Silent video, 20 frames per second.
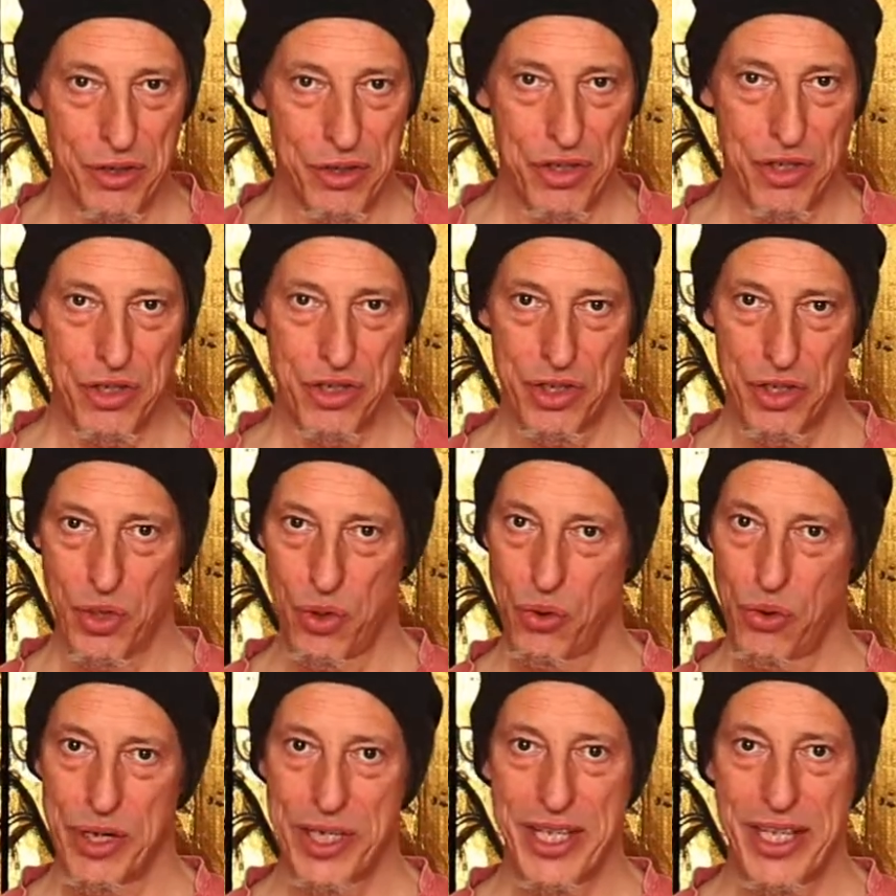You're just
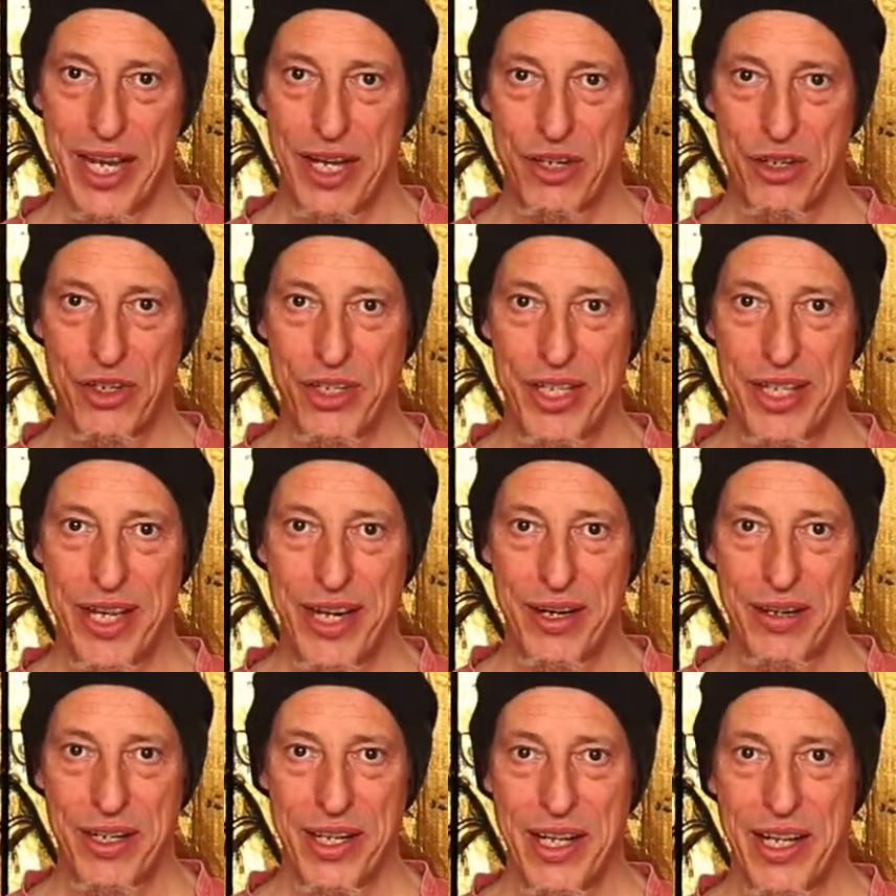storing the energy
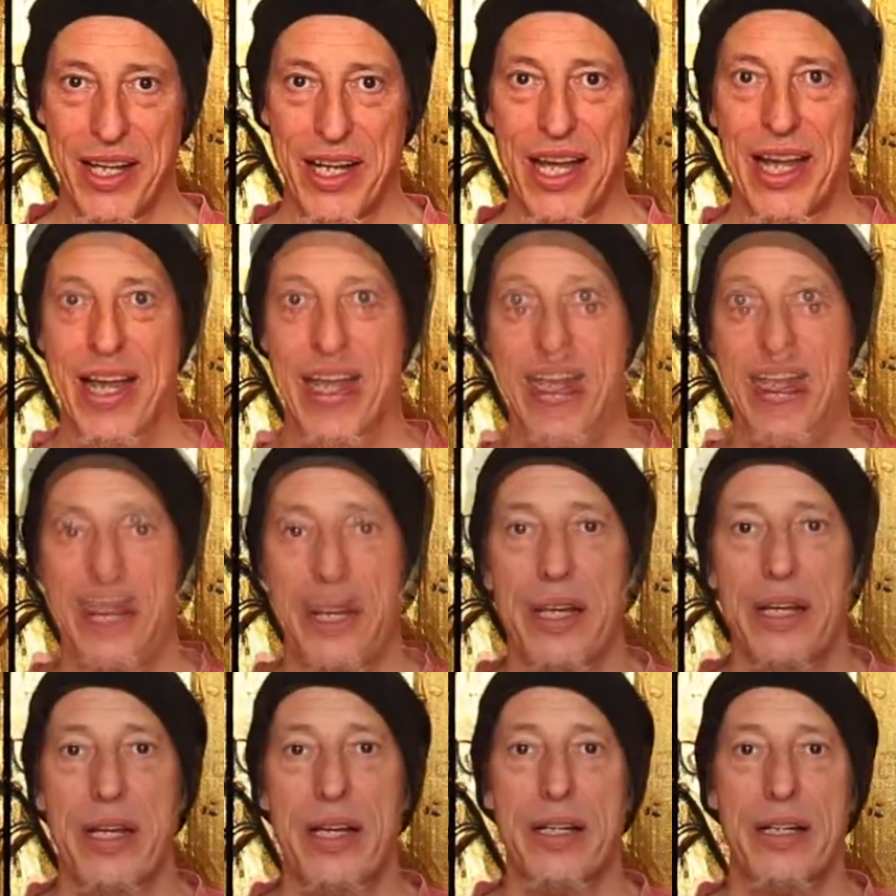there.
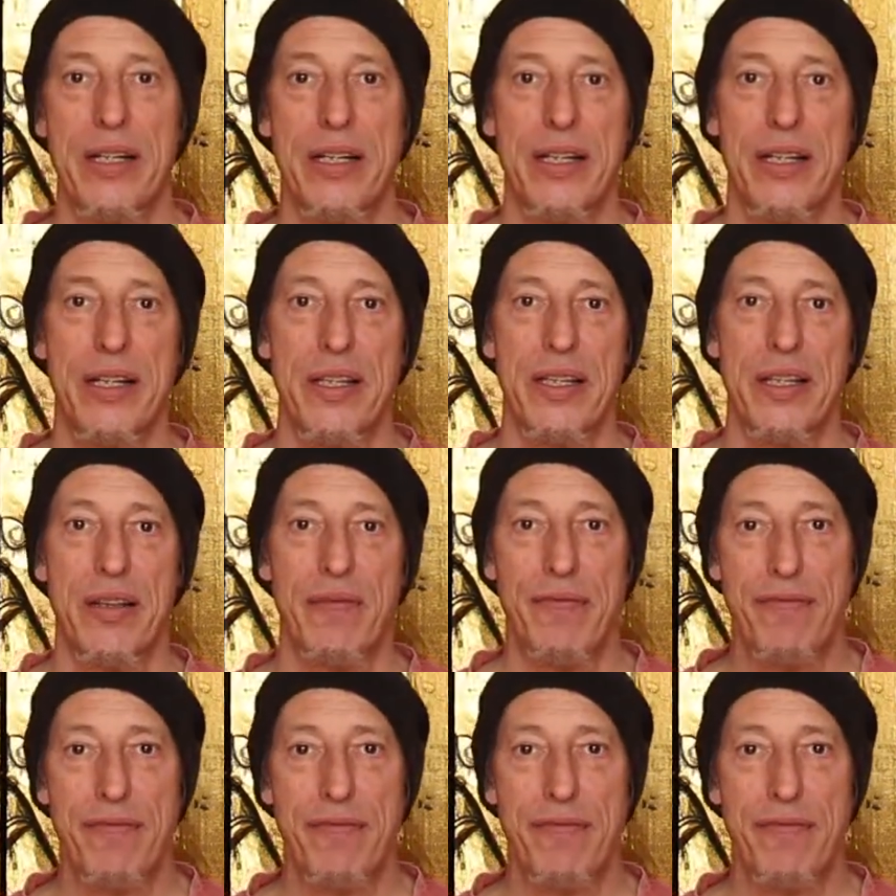The